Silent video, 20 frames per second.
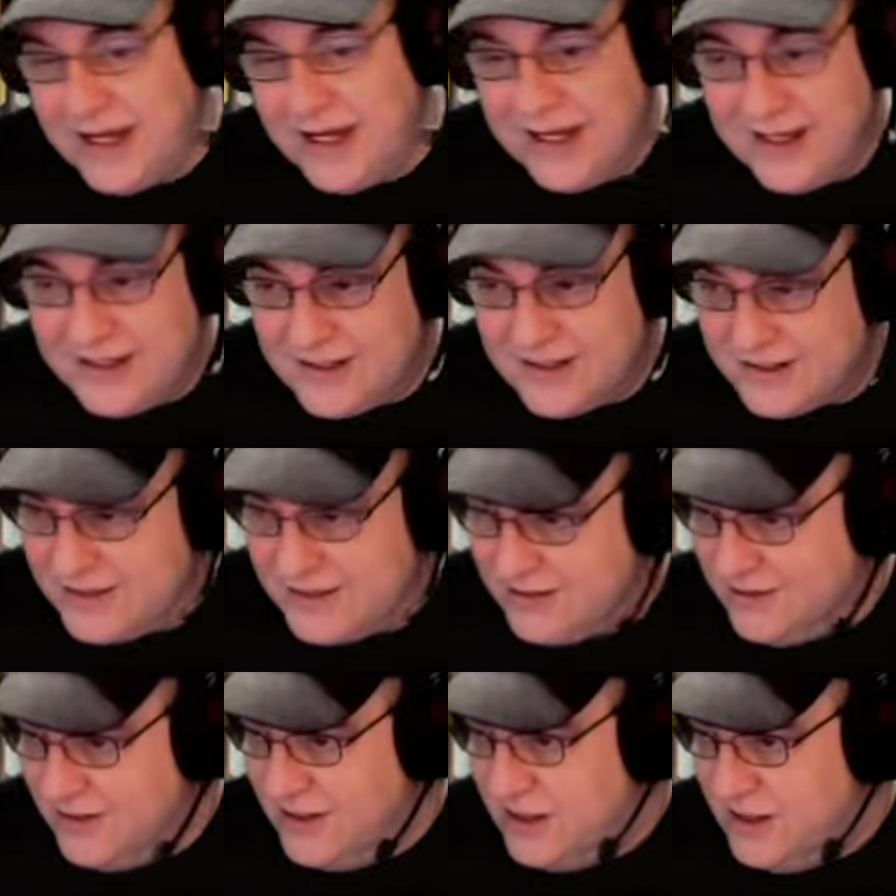It's
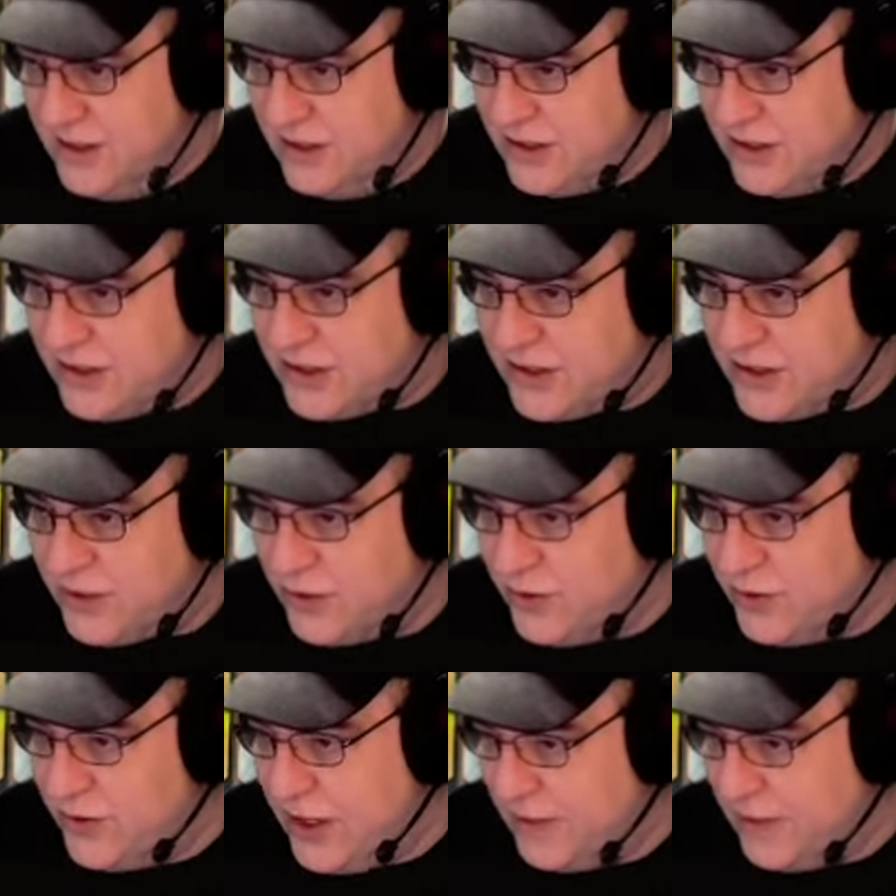
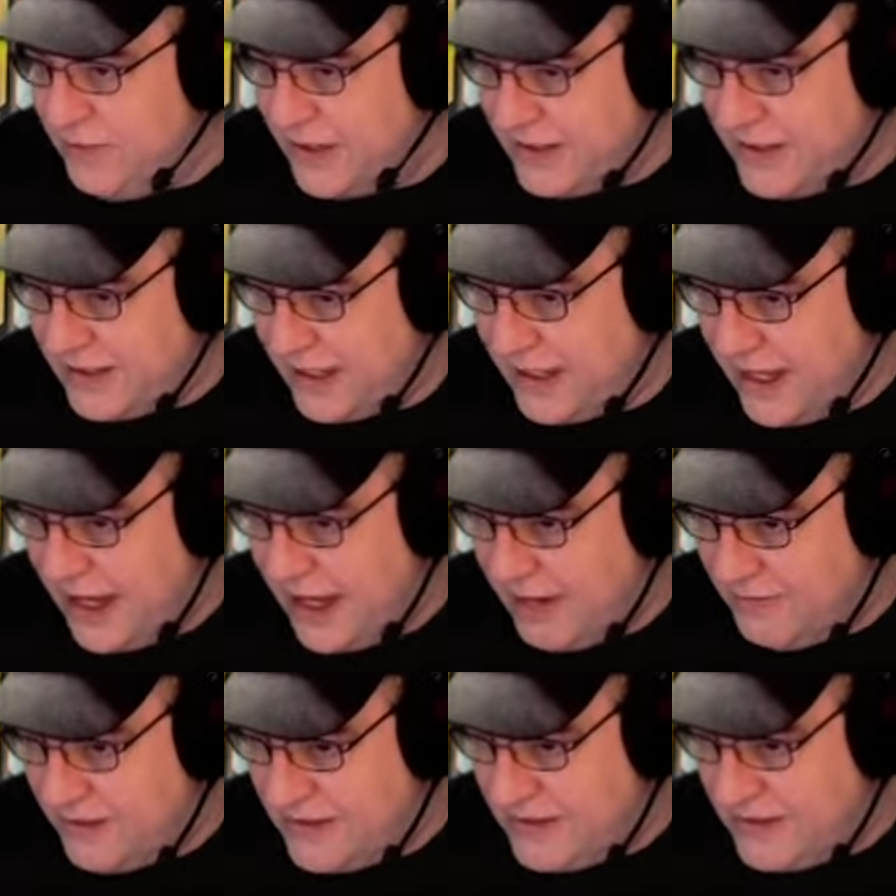screwed up as it
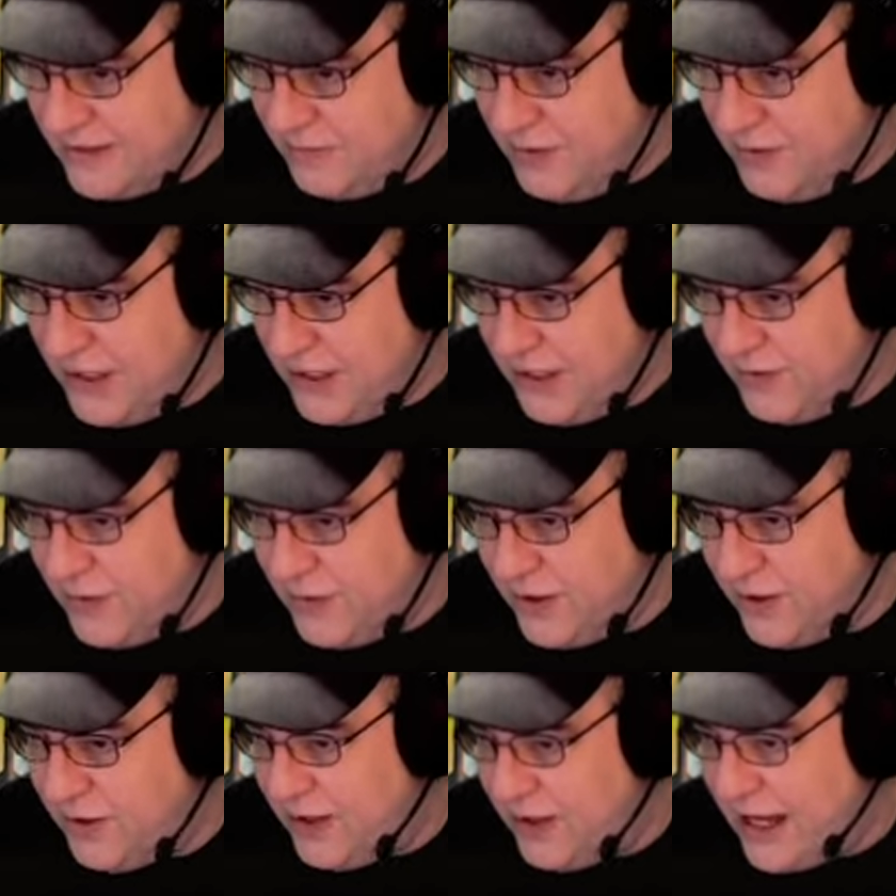happens to be when
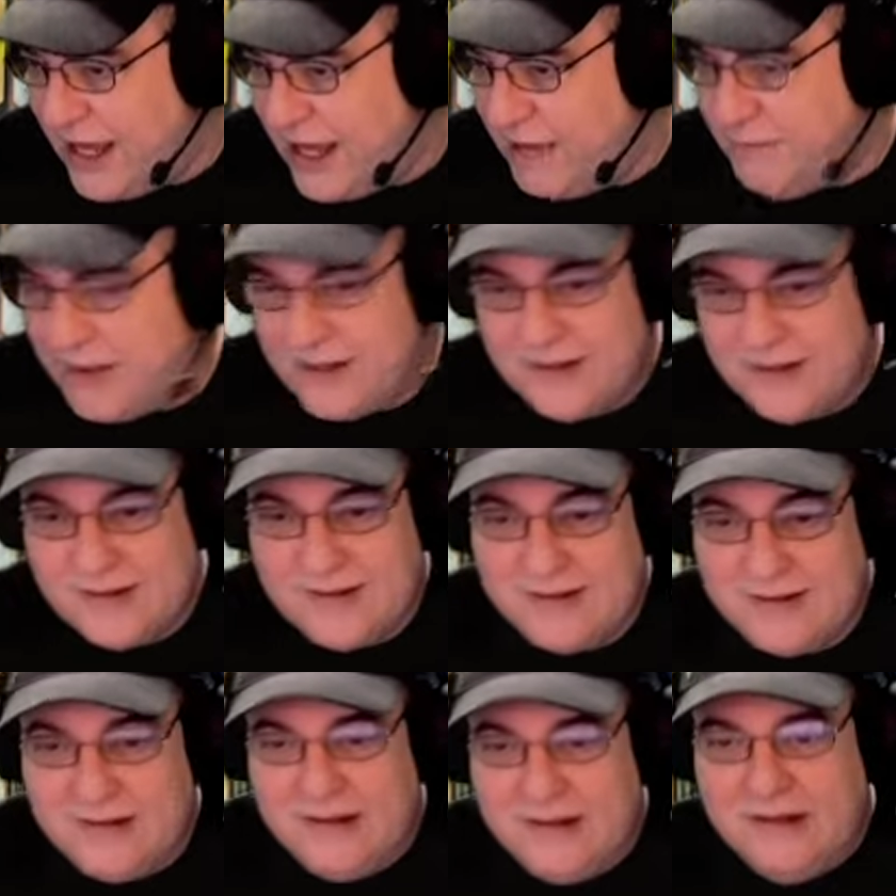it
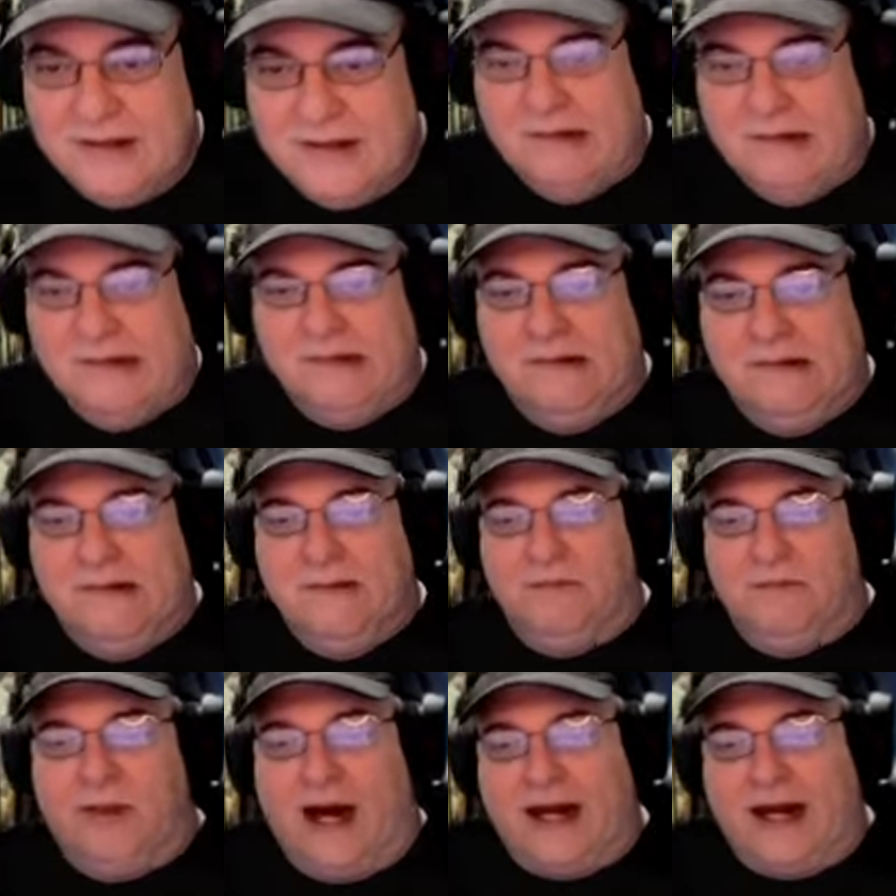happens.
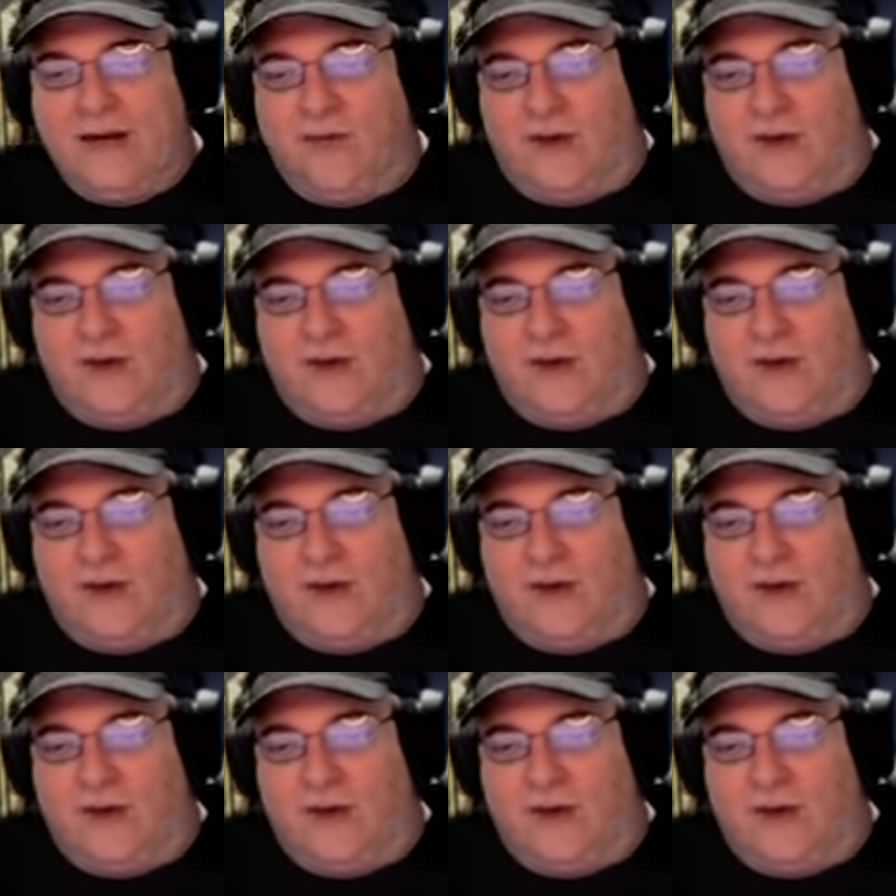Body rot,